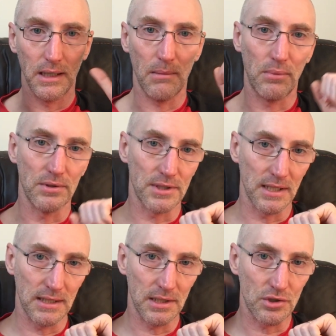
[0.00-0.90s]
that puts
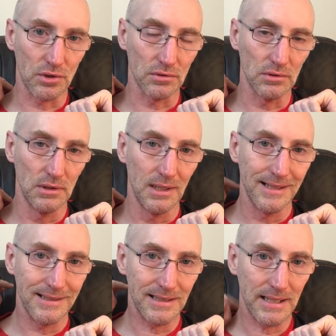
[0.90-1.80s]
an additional
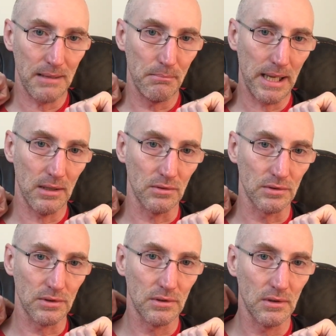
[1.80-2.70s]
10
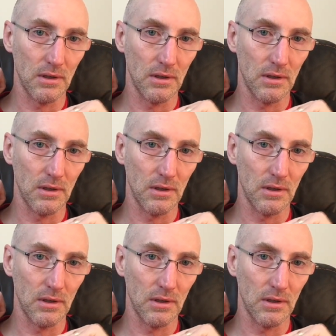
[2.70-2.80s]
pounds